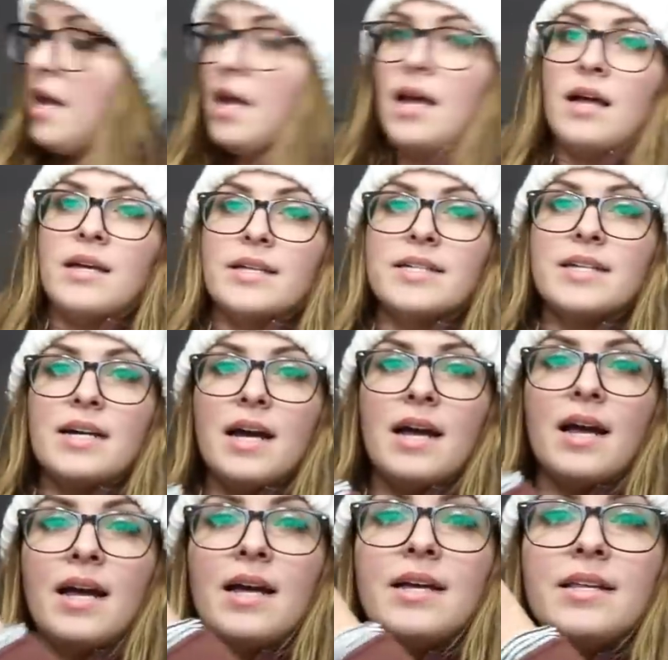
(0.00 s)
I
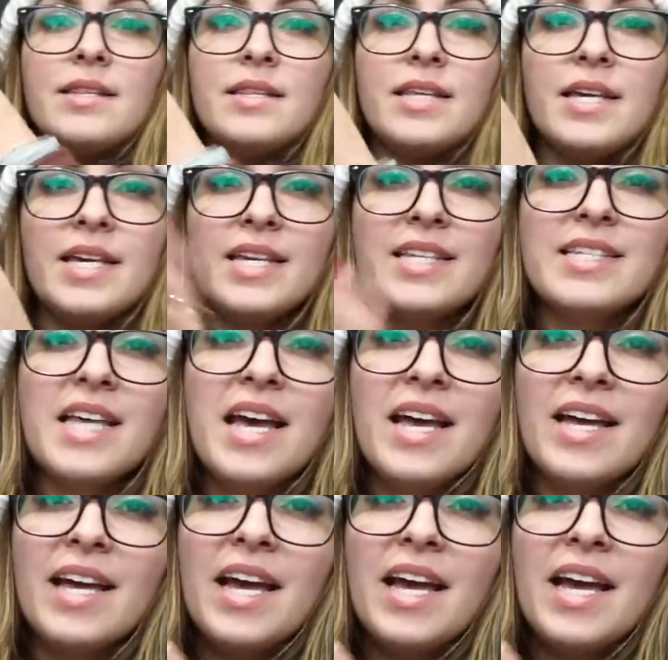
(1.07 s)
got these